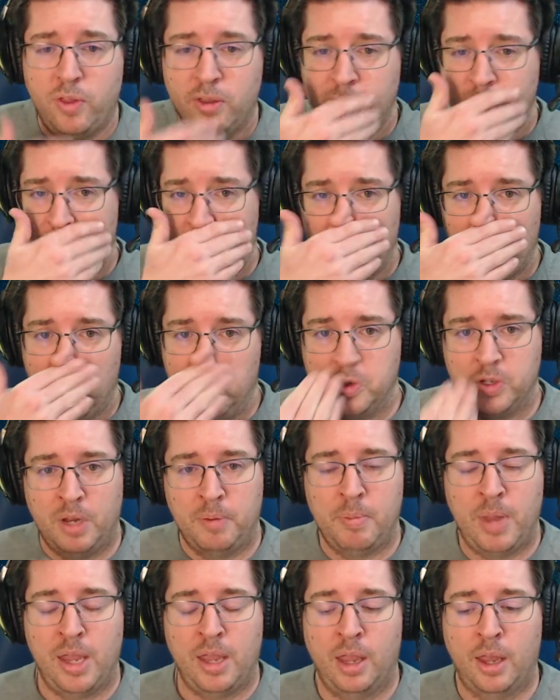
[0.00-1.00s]
these videos
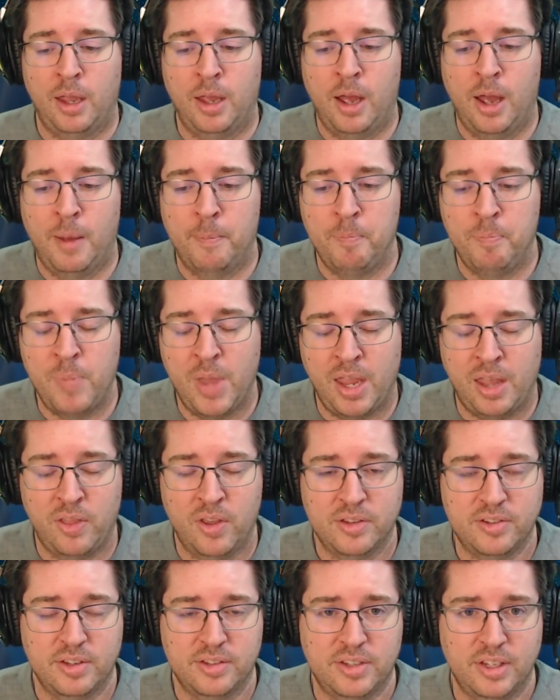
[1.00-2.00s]
and making
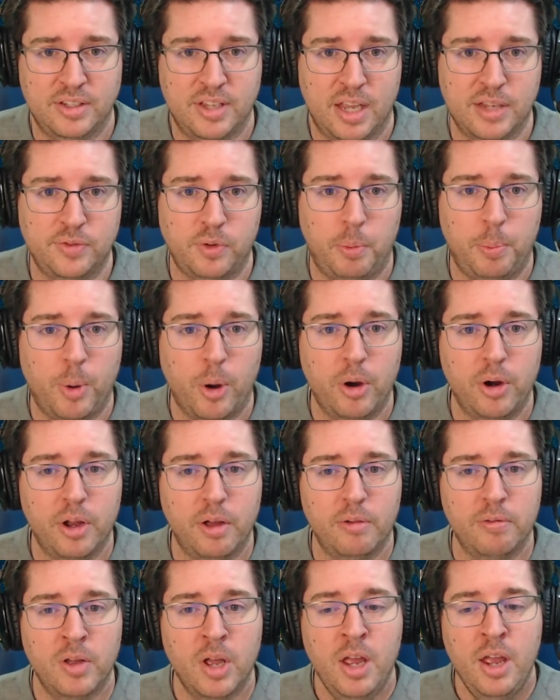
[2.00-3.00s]
this a successful part
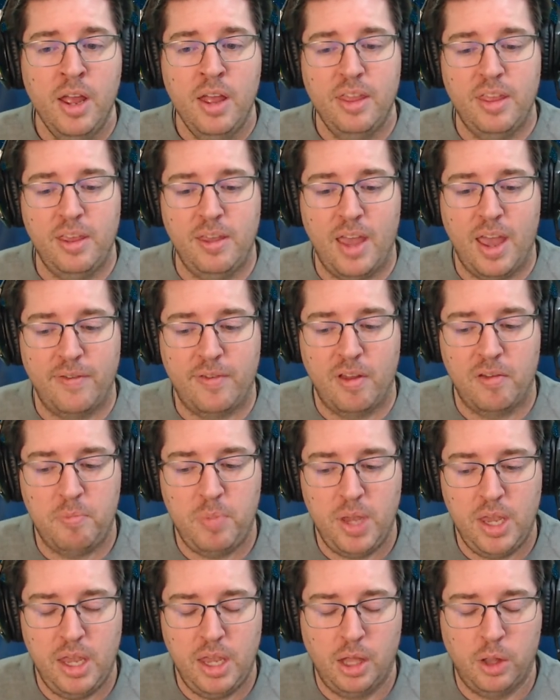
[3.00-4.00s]
of the
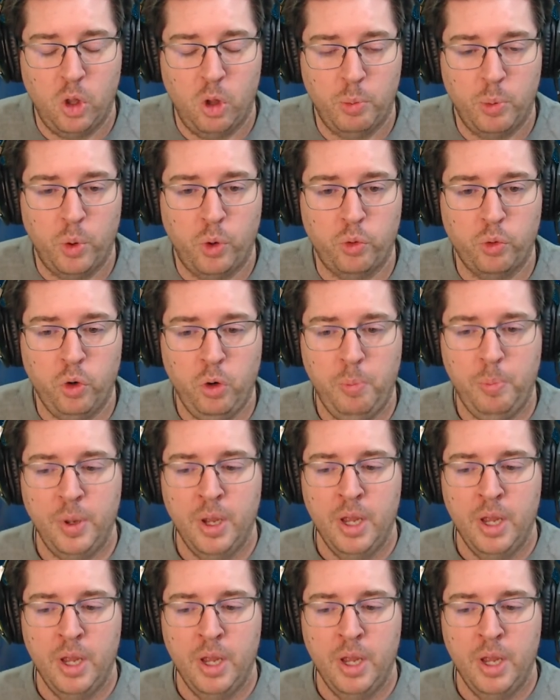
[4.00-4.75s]
FFBE Global Group.